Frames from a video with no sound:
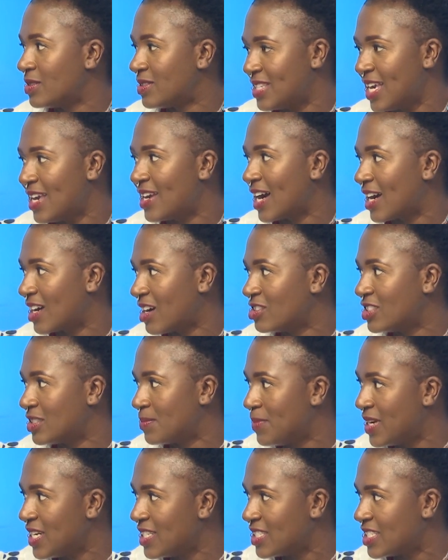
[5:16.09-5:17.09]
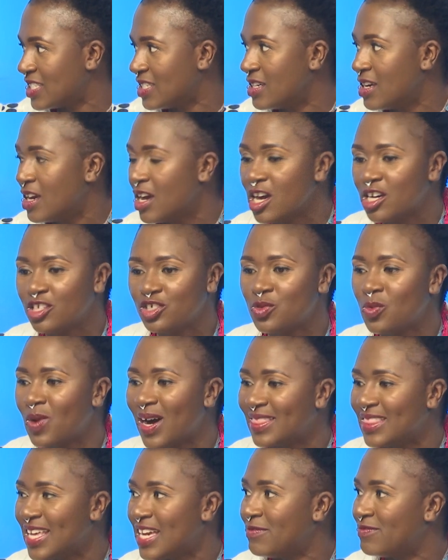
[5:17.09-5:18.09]
take accountability to
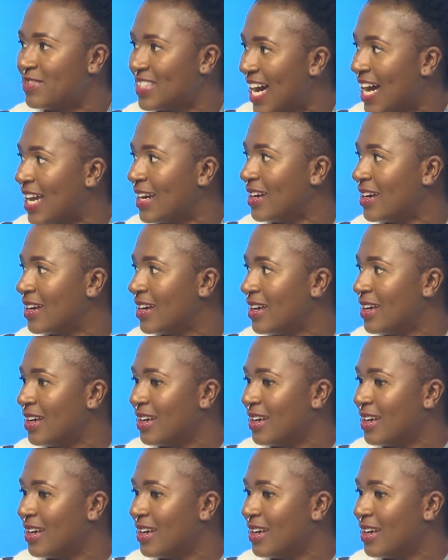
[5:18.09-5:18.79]
what they've done